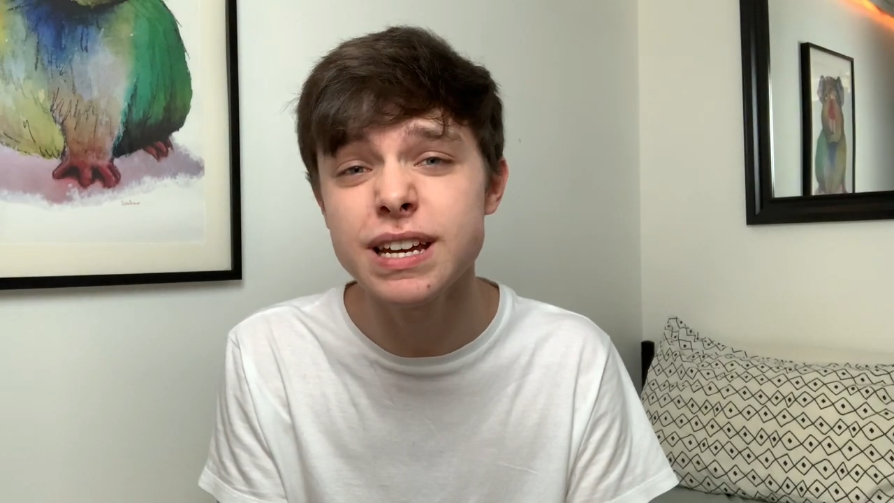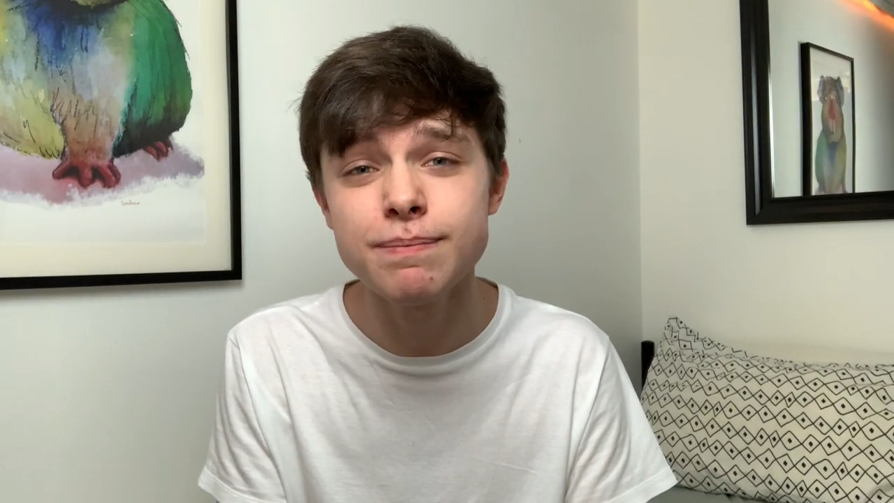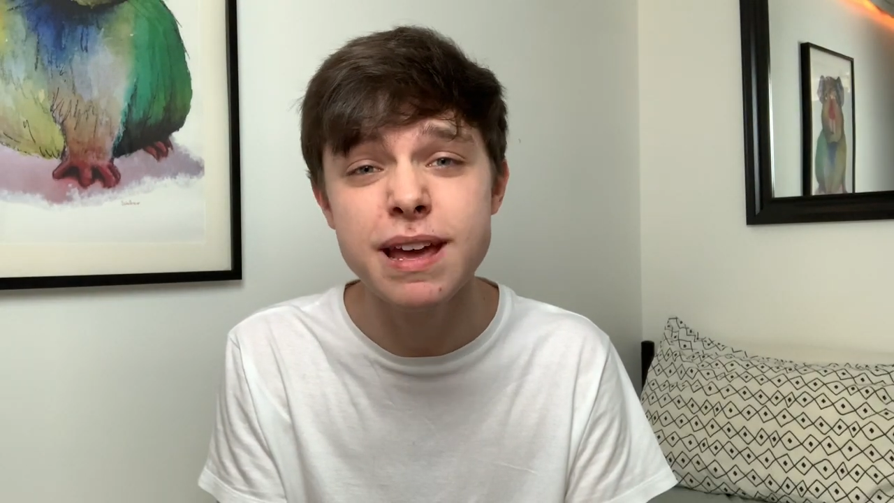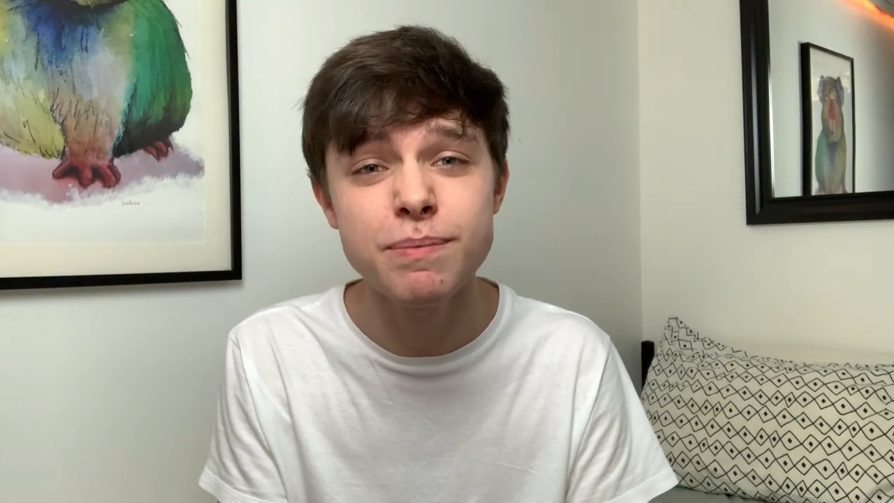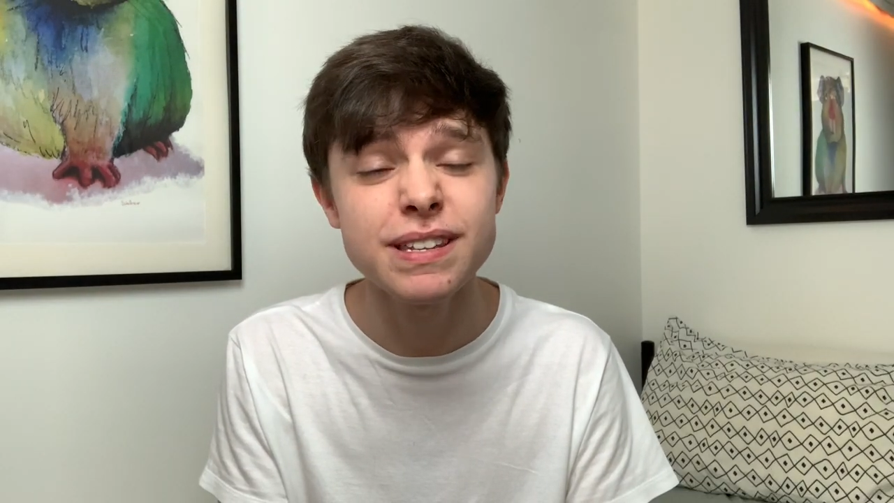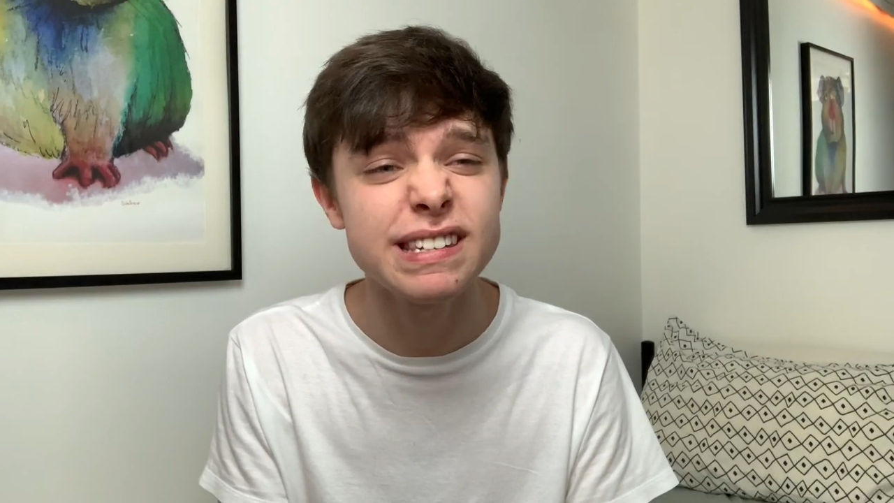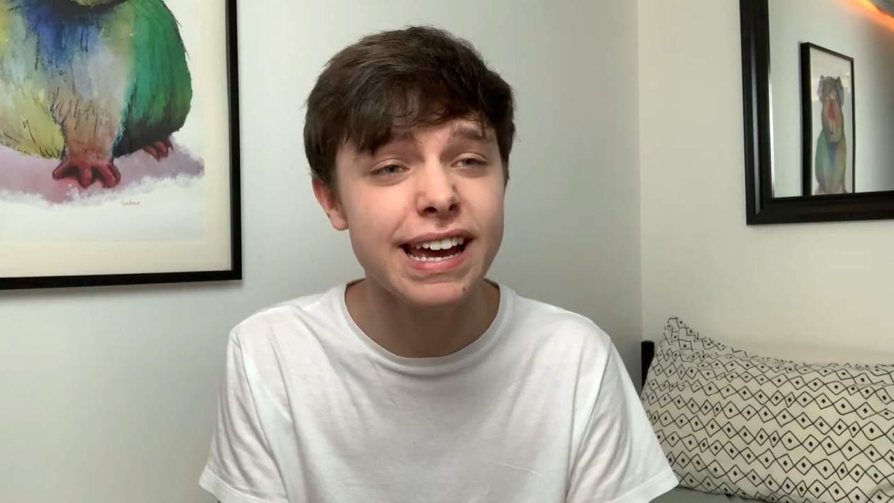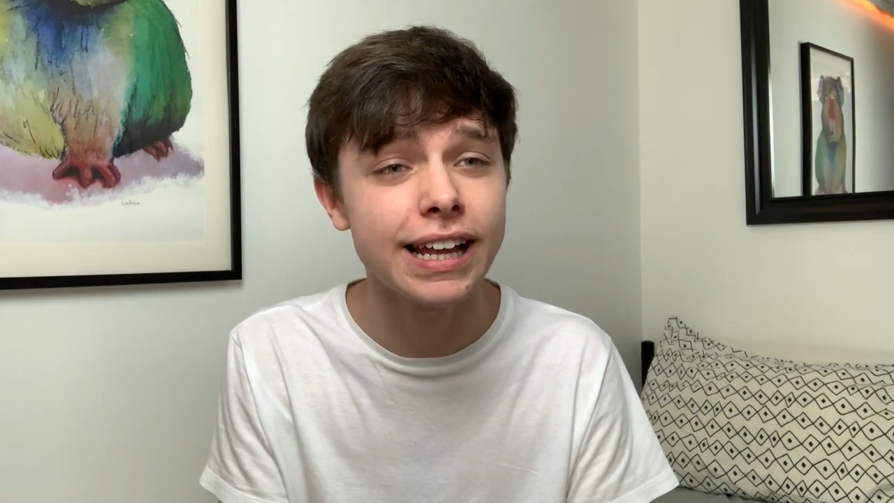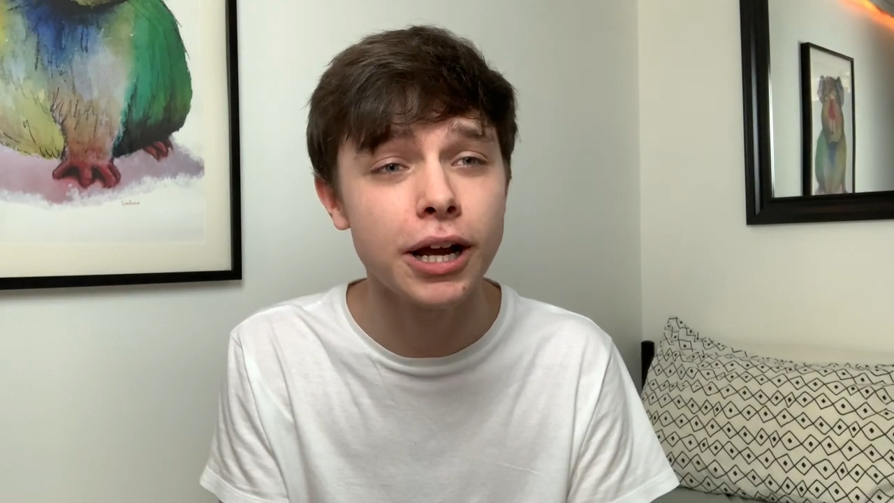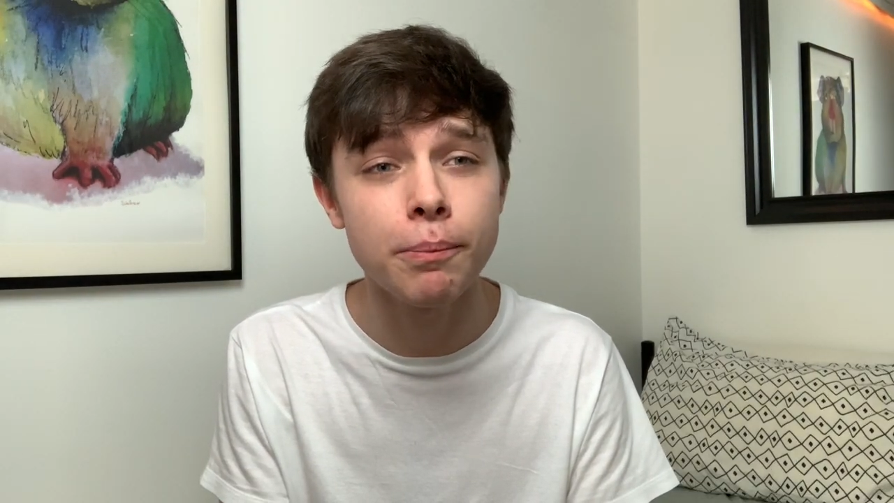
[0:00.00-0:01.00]
I'd maybe
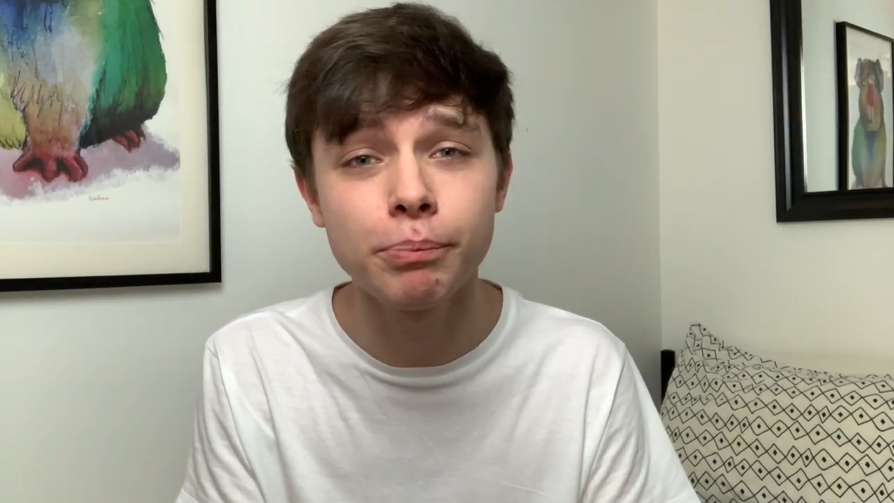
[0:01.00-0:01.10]
say like a